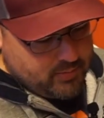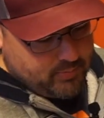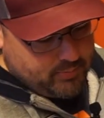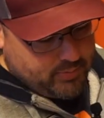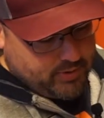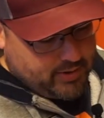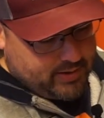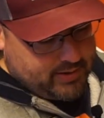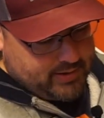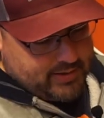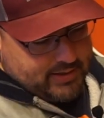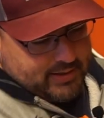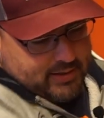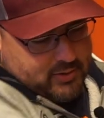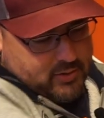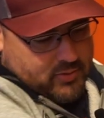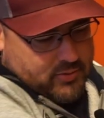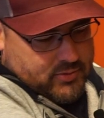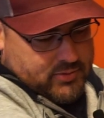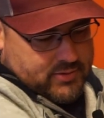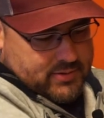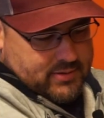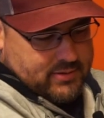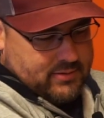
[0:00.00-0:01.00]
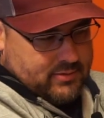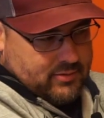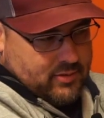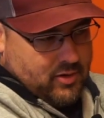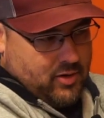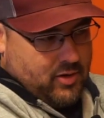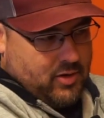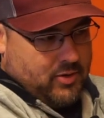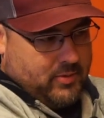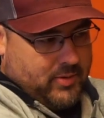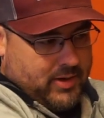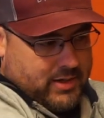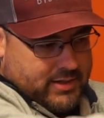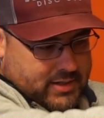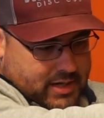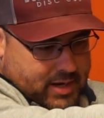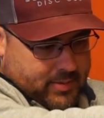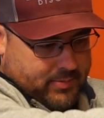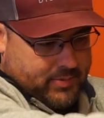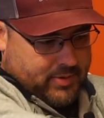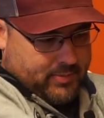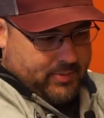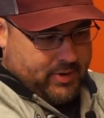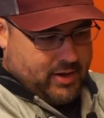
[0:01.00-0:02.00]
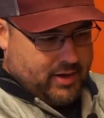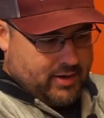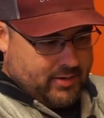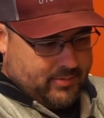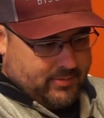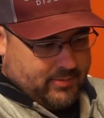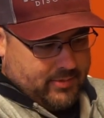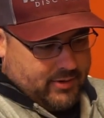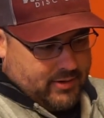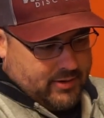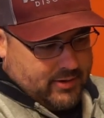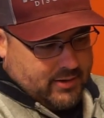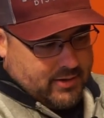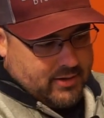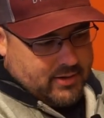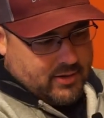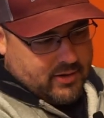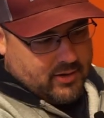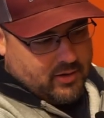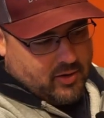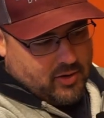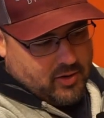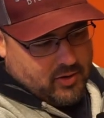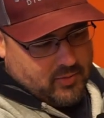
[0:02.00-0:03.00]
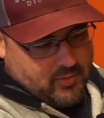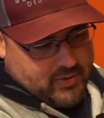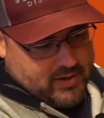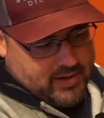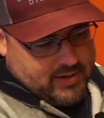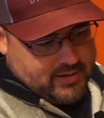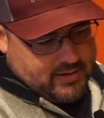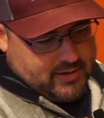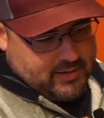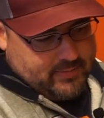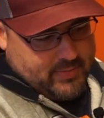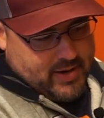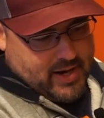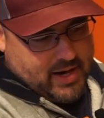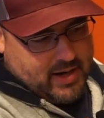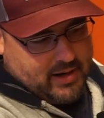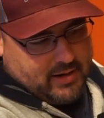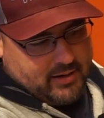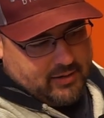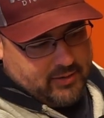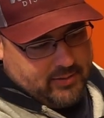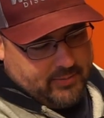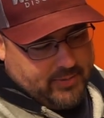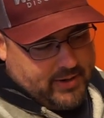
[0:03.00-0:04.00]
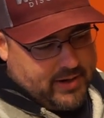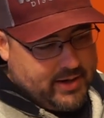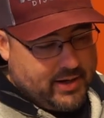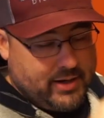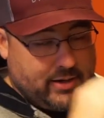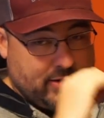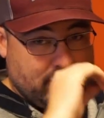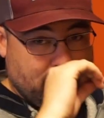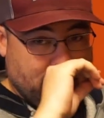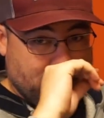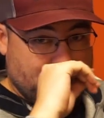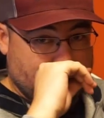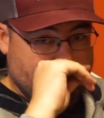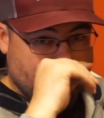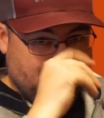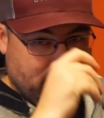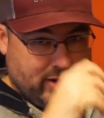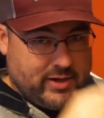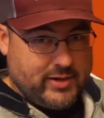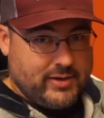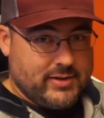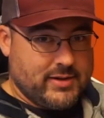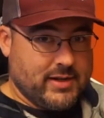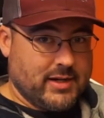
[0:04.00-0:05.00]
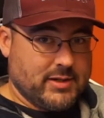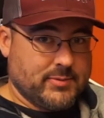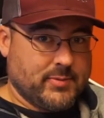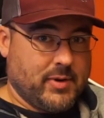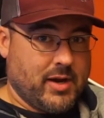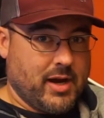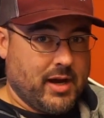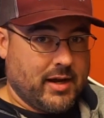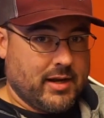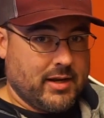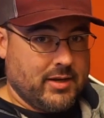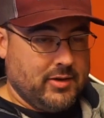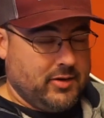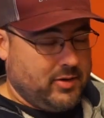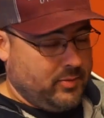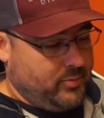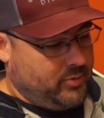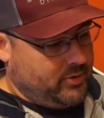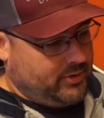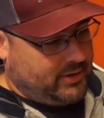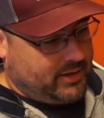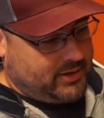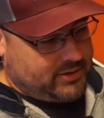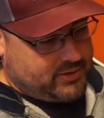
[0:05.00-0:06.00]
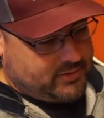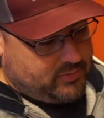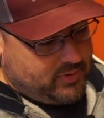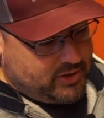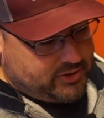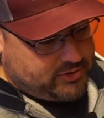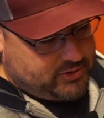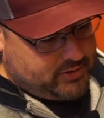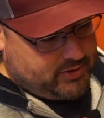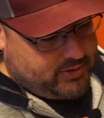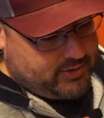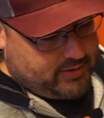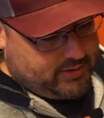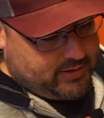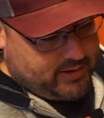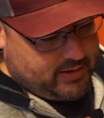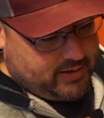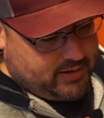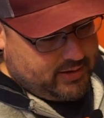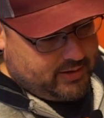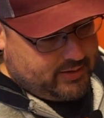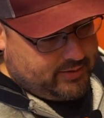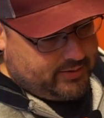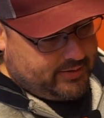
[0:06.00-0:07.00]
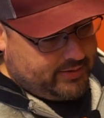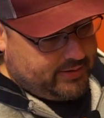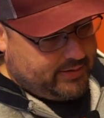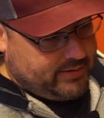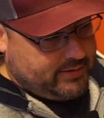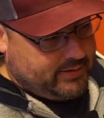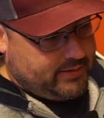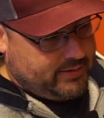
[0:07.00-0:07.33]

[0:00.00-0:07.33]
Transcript: But it goes all the way top to bottom, all the way to the back of the bag. So it's a pretty good sized pocket. You could put like a sweatshirt in there, or